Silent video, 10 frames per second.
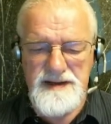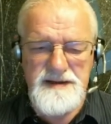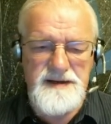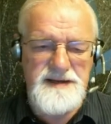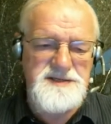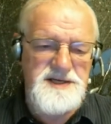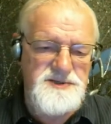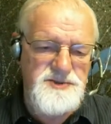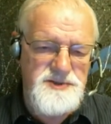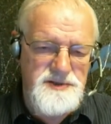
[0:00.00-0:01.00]
and I
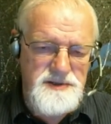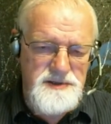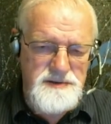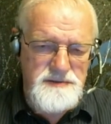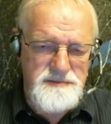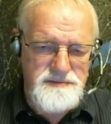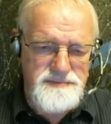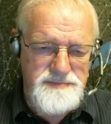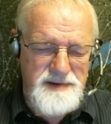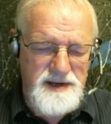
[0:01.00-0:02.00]
teach your
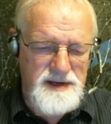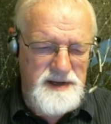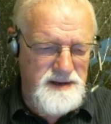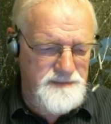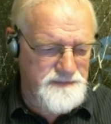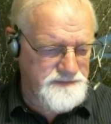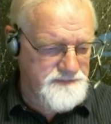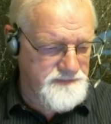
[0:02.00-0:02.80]
um,